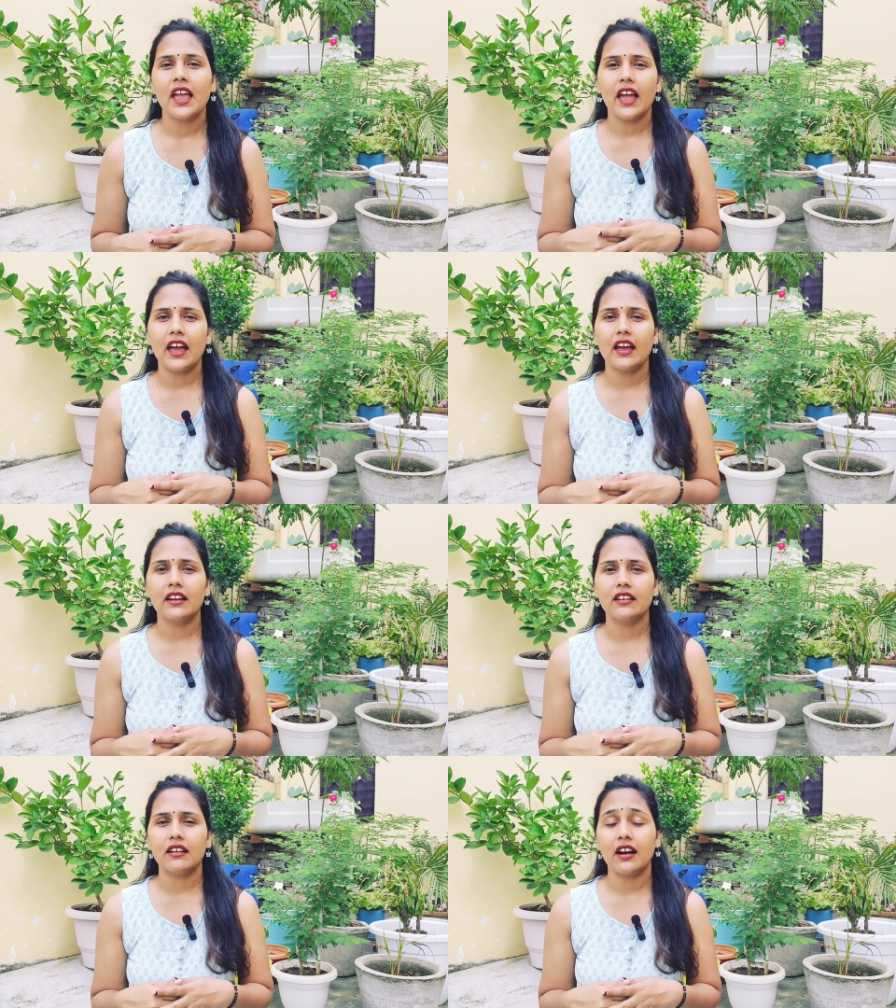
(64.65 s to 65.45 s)

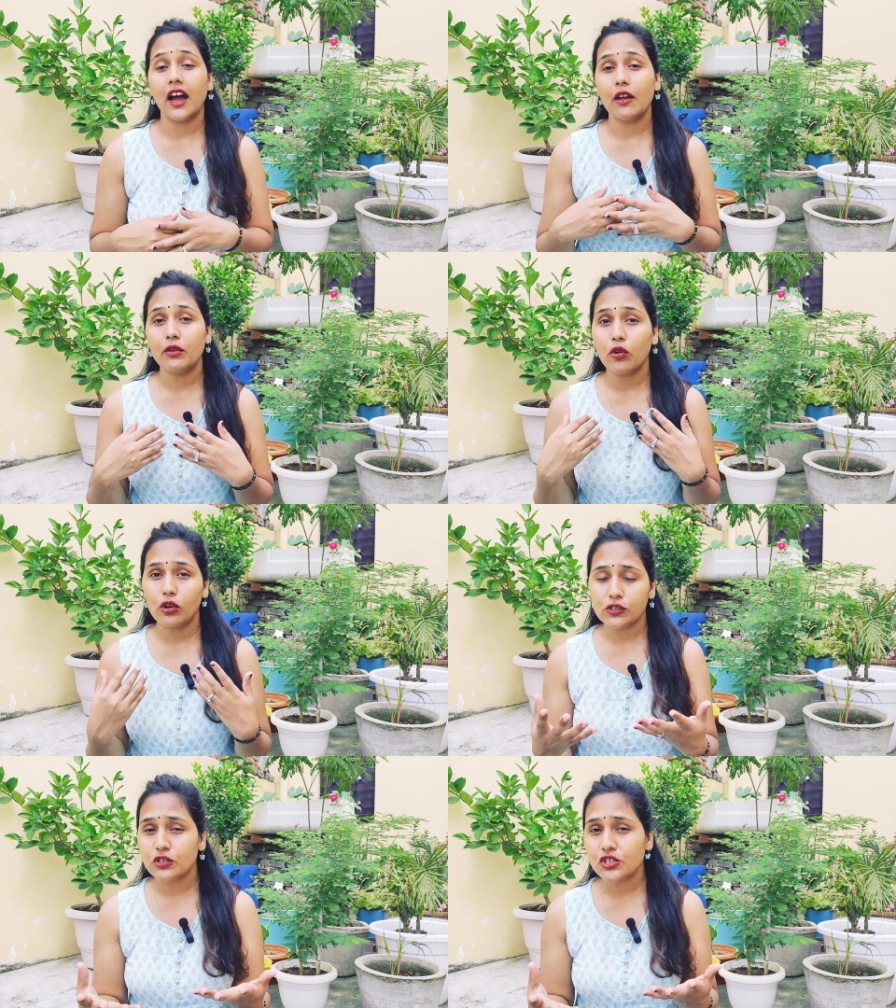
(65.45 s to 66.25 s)
and uh, I will
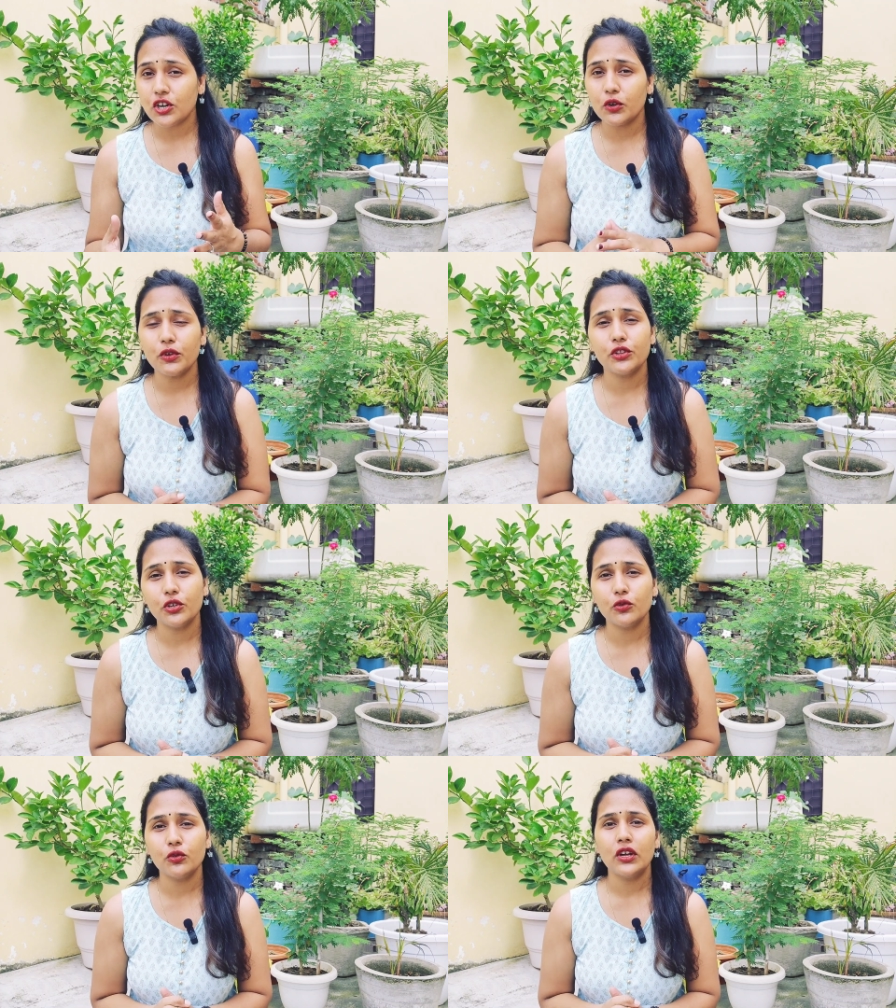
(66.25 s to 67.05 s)
also share with
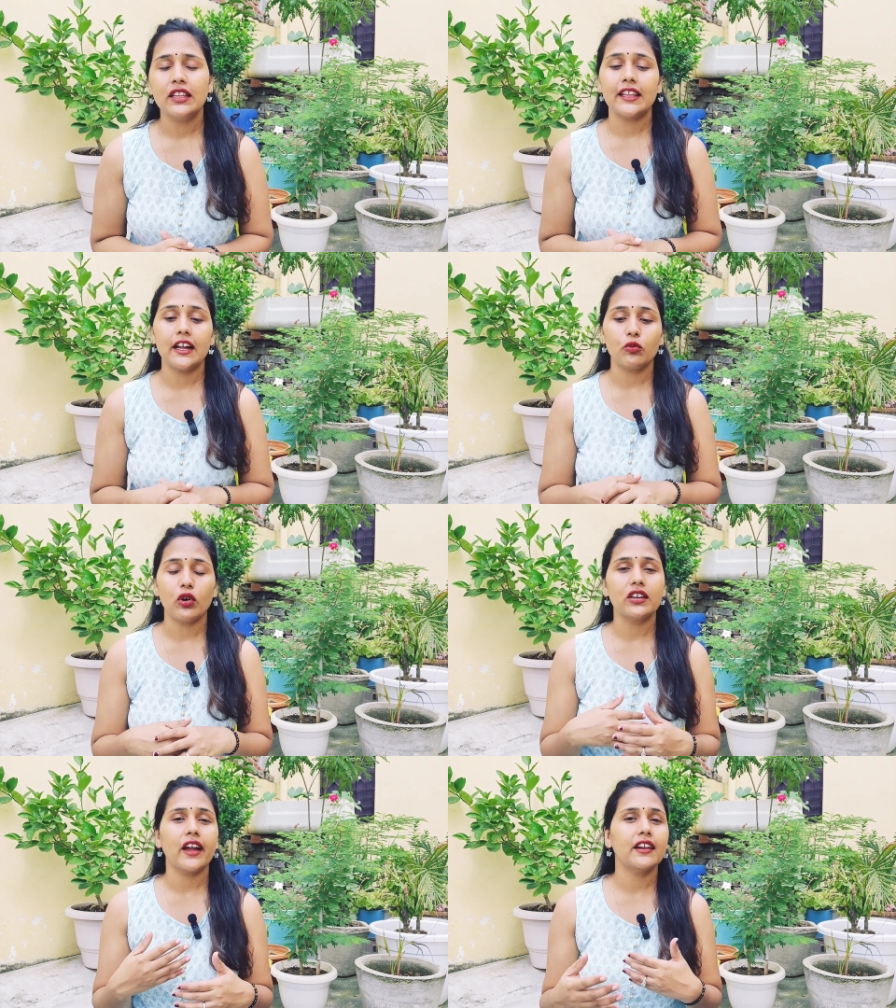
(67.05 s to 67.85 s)
you that
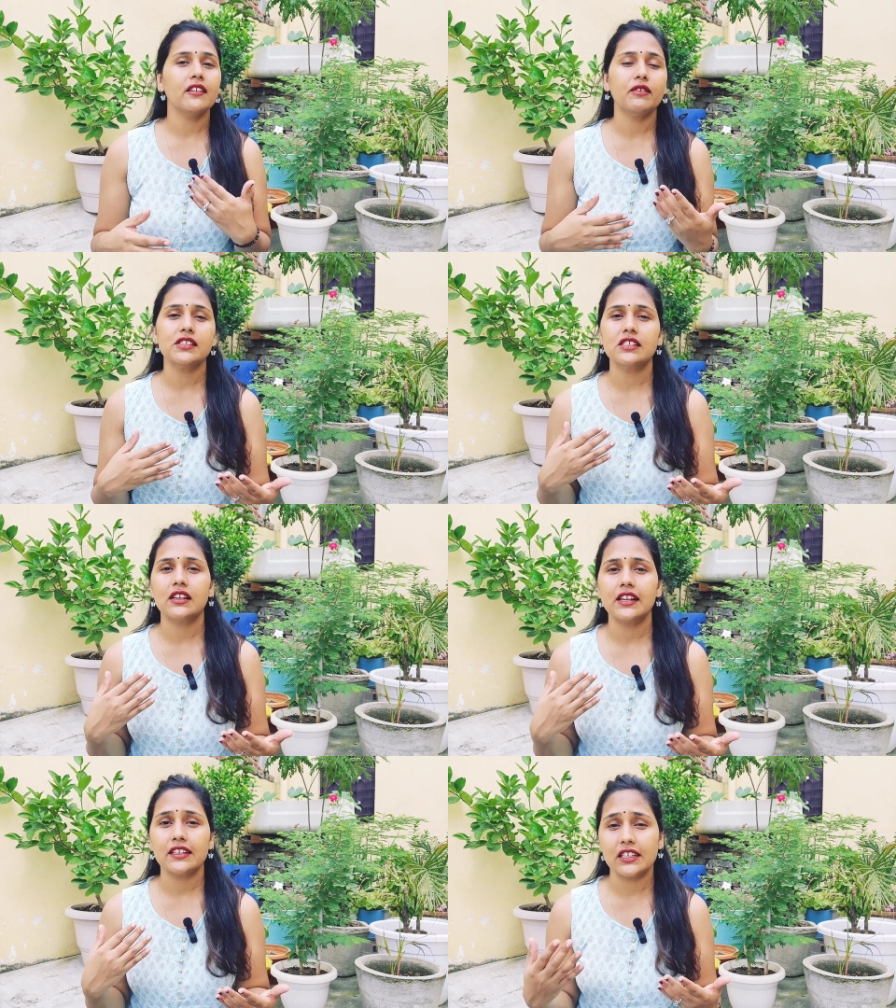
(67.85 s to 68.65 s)
what kind of
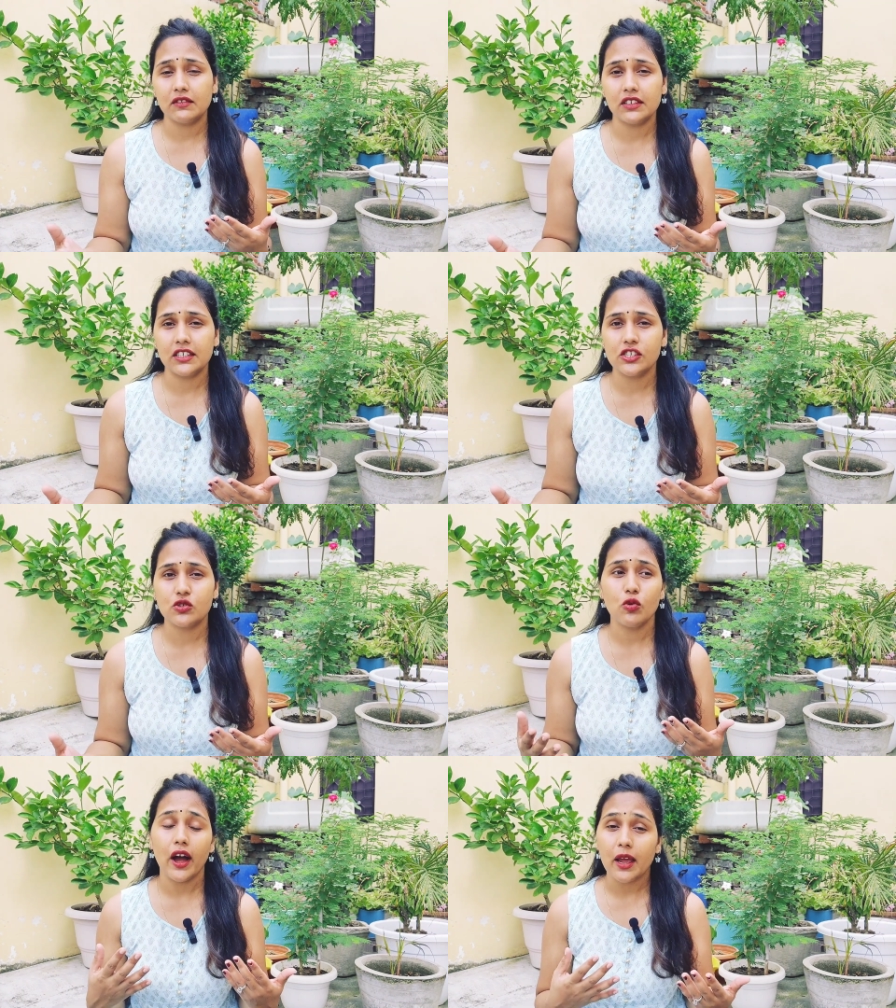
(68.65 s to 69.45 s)
physical activities
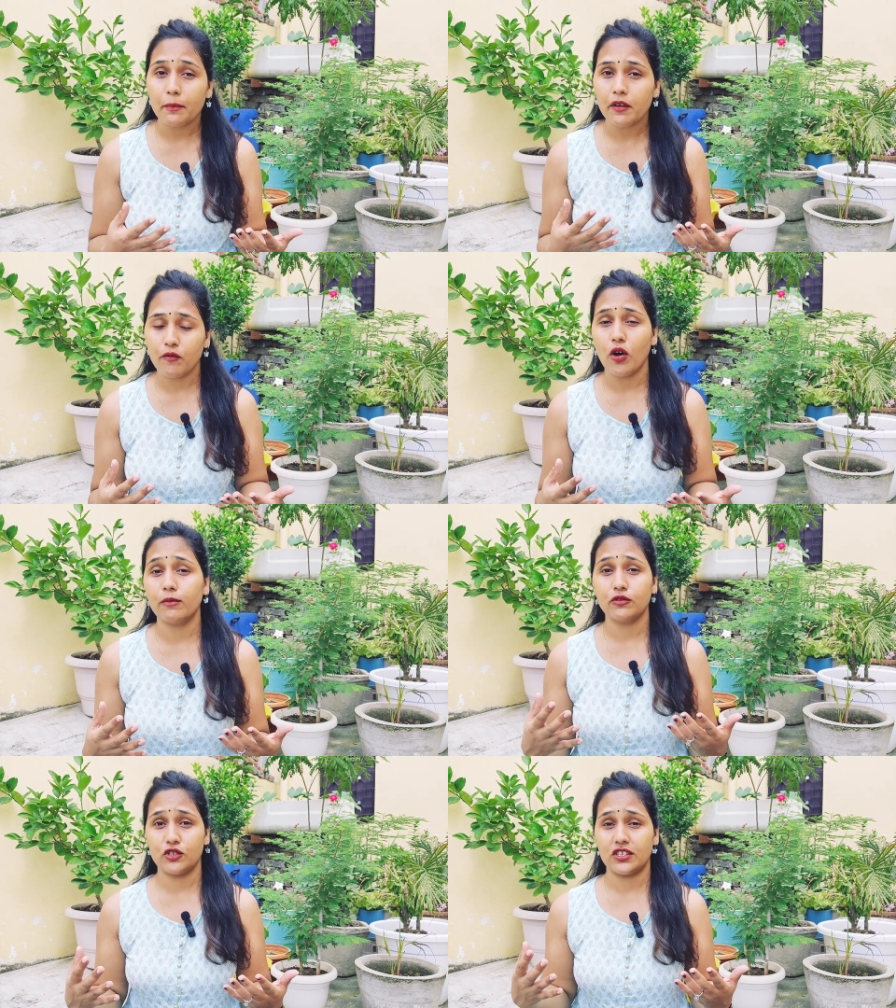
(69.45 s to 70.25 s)
do I
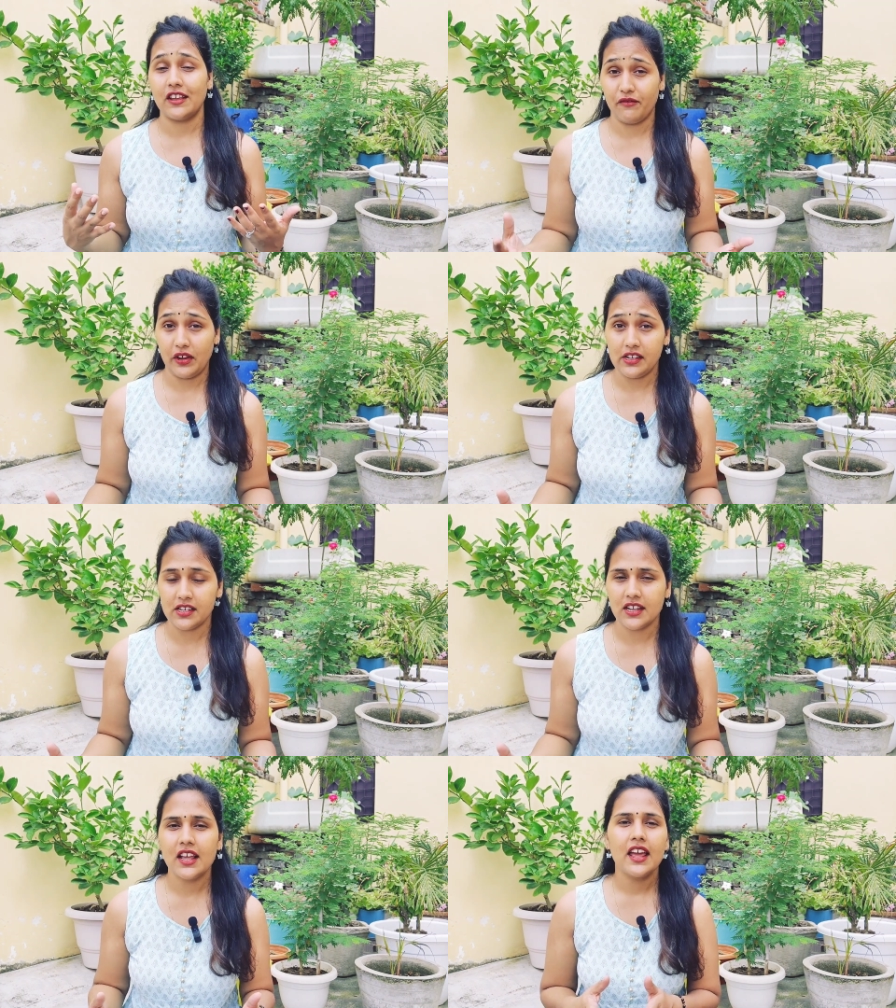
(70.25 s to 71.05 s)
perform to stay
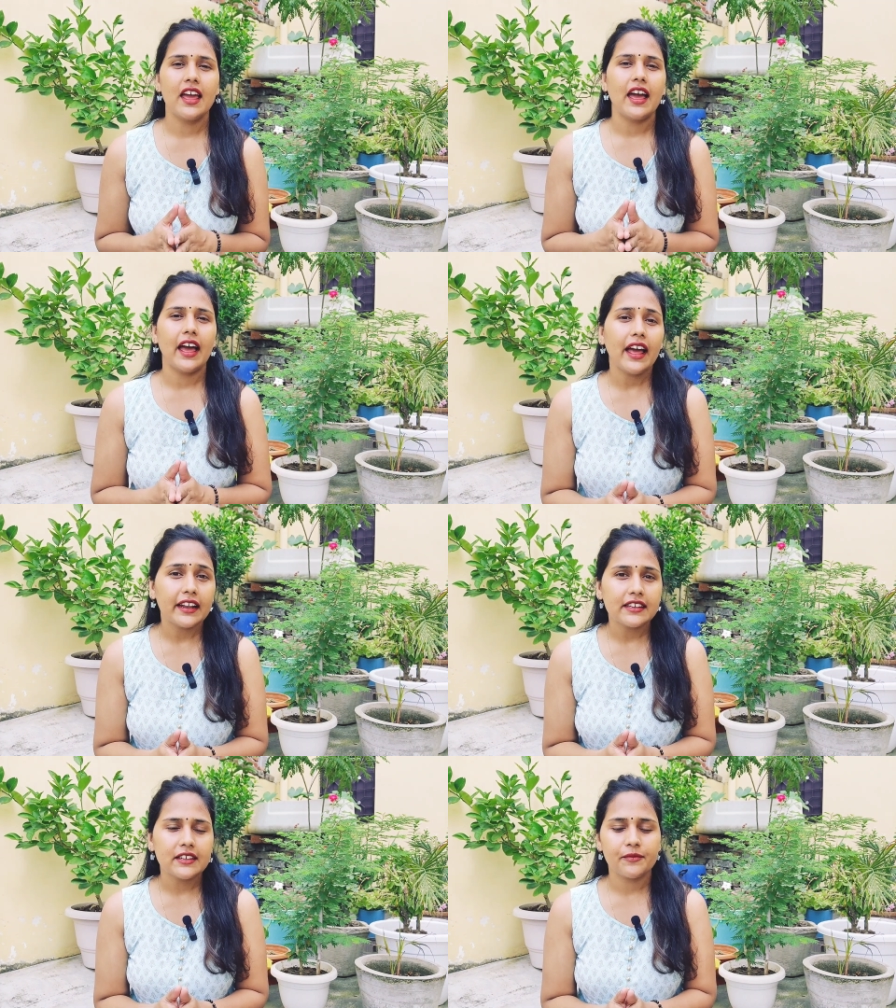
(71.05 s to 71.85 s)
fit
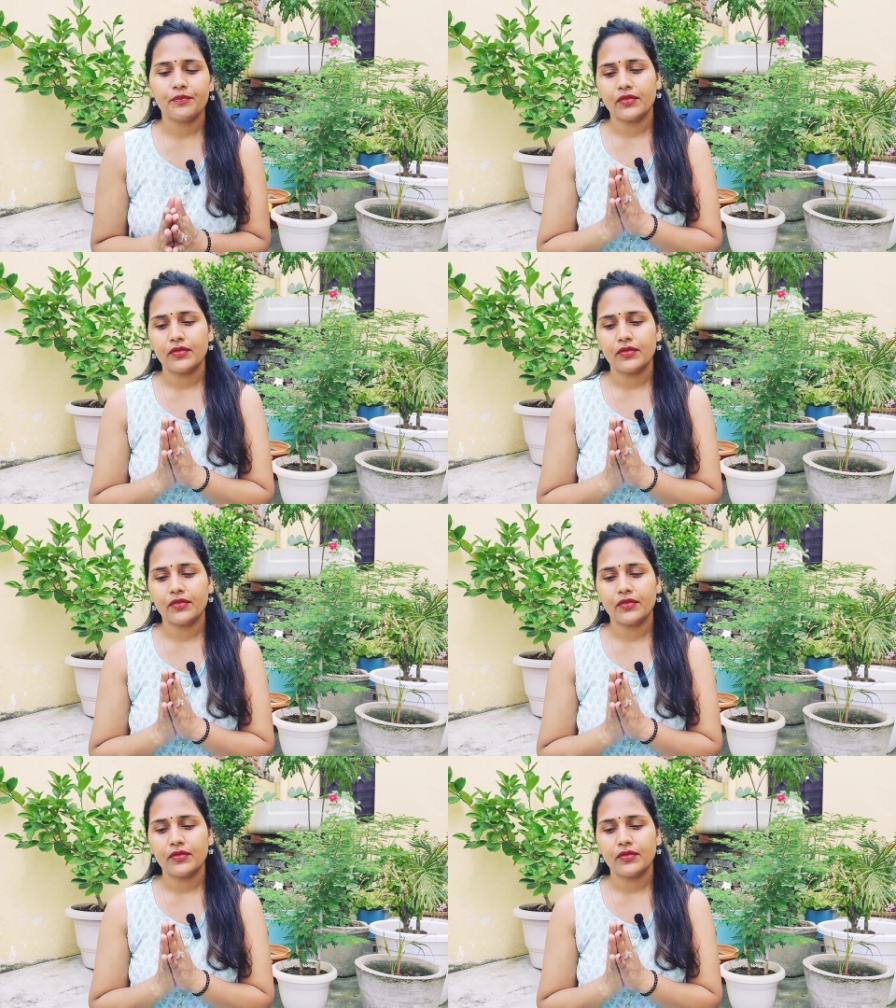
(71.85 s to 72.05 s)
and